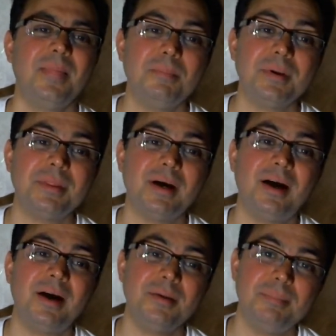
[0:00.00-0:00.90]
But the
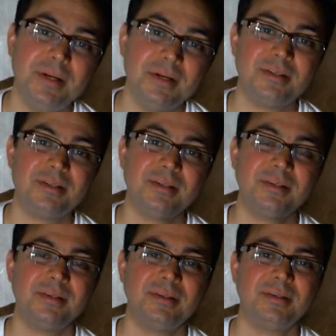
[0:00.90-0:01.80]
heart beats,
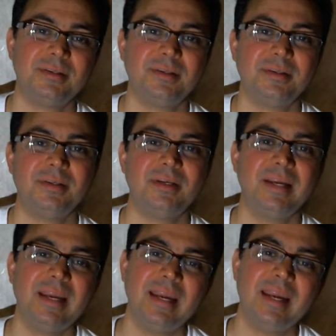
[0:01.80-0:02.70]

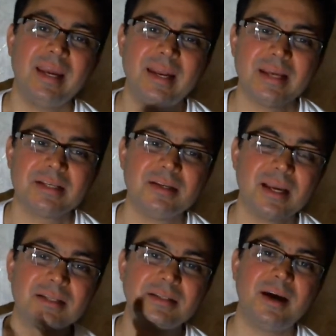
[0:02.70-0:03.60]
and as
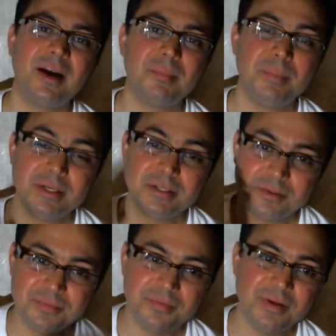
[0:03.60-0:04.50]
long as the heart beats,
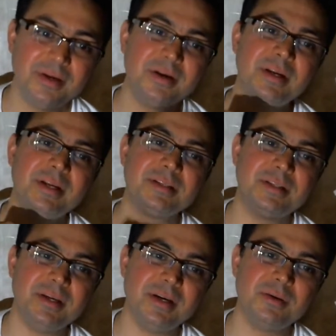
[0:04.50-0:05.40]
the fear is
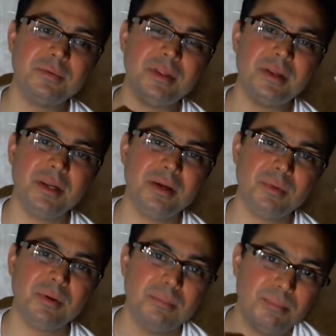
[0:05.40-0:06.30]
there within
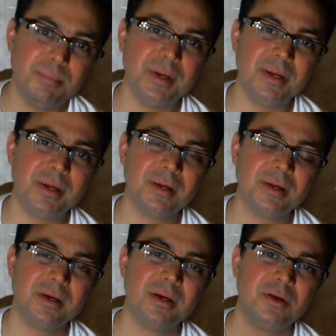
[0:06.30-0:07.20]
human being
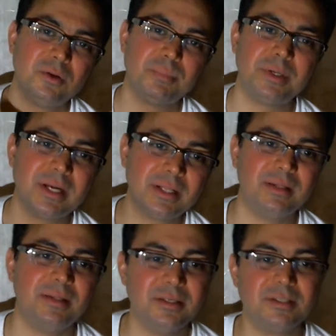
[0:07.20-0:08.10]
to
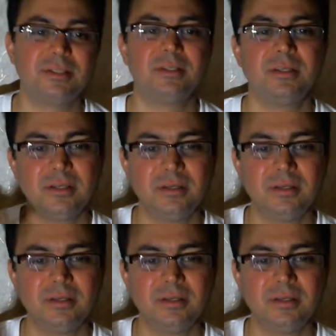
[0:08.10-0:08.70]
protect this